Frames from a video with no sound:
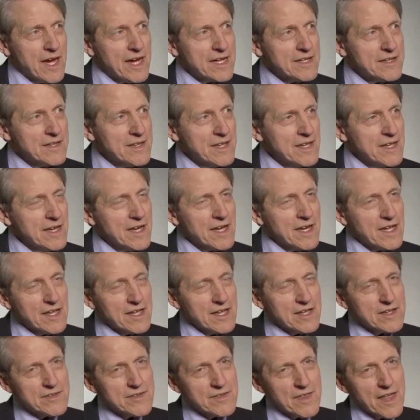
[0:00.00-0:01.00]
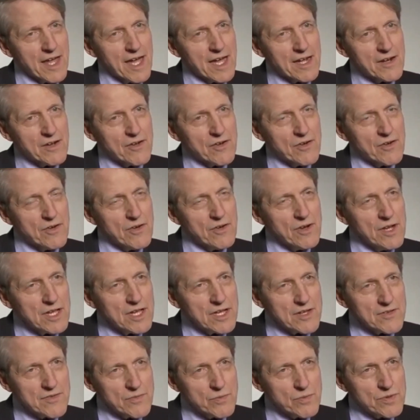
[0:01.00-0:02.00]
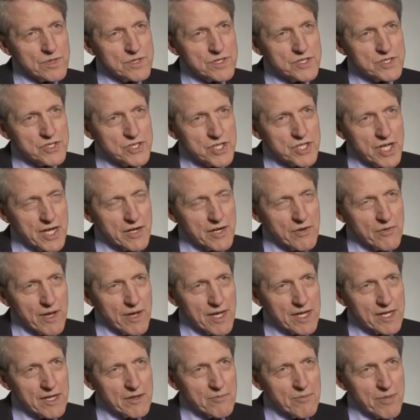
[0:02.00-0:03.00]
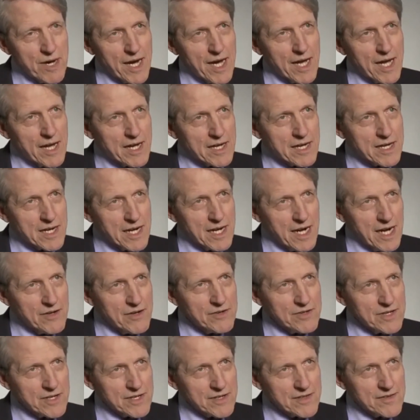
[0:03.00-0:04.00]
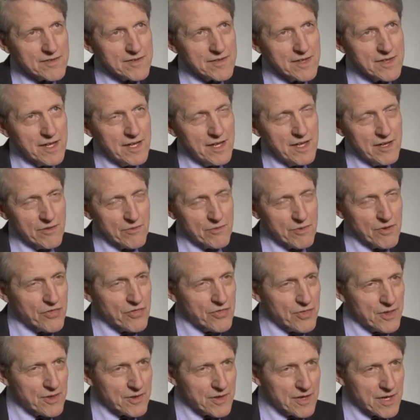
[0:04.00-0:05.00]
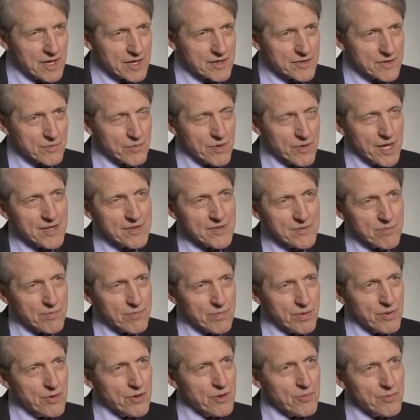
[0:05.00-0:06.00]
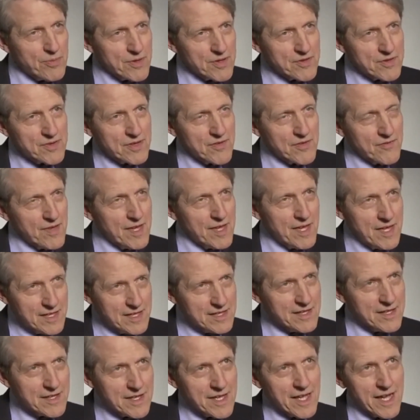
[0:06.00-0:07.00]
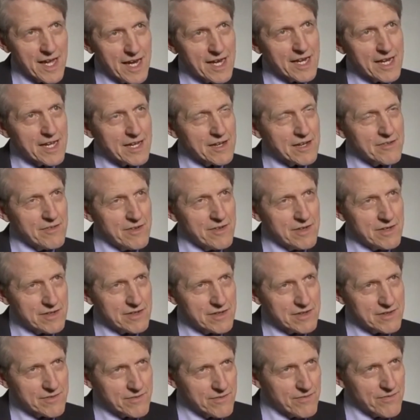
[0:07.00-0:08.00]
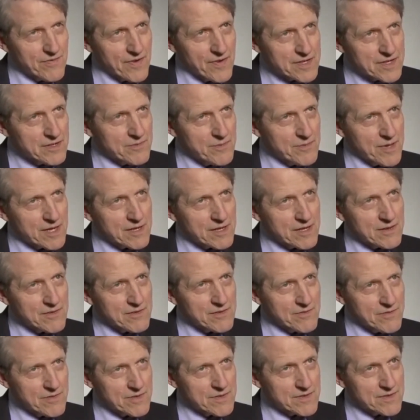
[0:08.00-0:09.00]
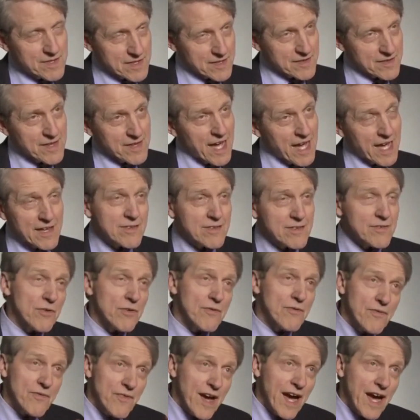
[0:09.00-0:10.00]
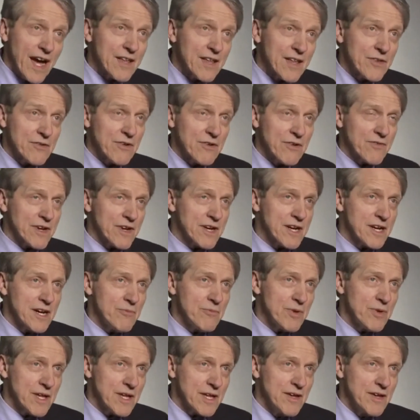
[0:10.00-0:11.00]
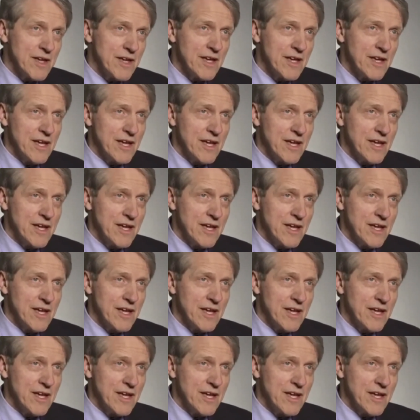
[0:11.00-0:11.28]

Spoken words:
idea is that earnings were generated by accountants with the express purpose of indicating the fundamental success or value of a company.